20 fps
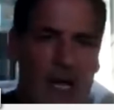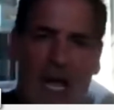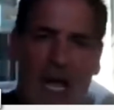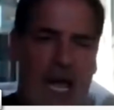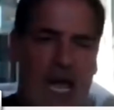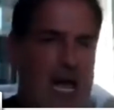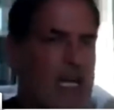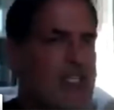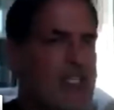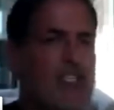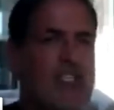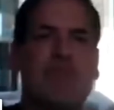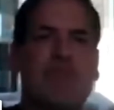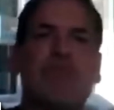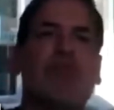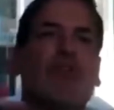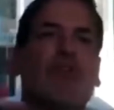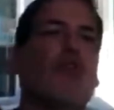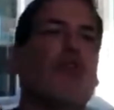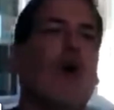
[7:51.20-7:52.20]
And it just
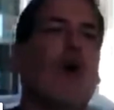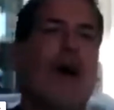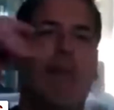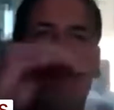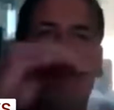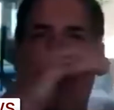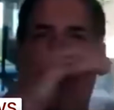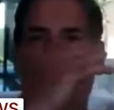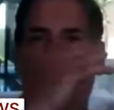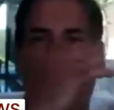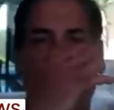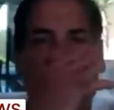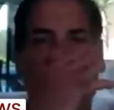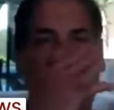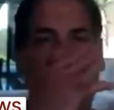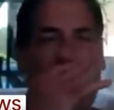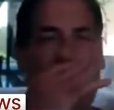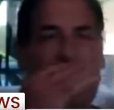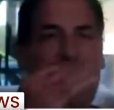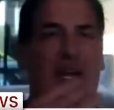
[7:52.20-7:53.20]
blew up,
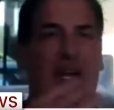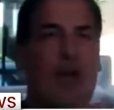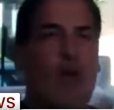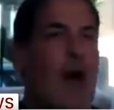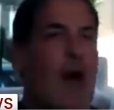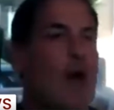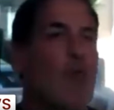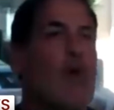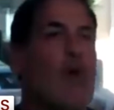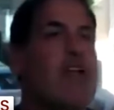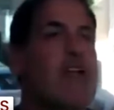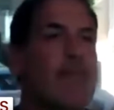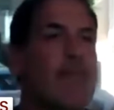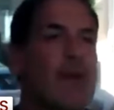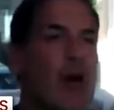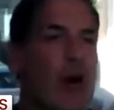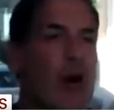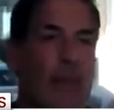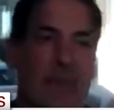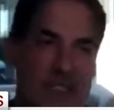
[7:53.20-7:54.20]
right? And why wouldn't it
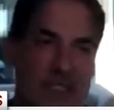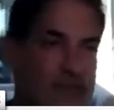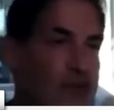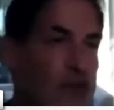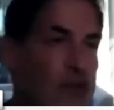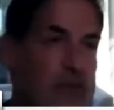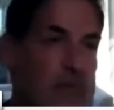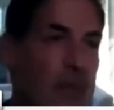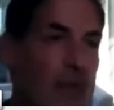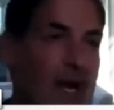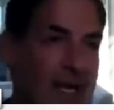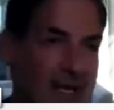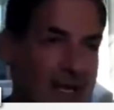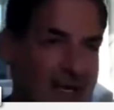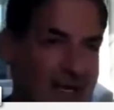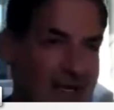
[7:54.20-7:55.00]
blow up? It's free money.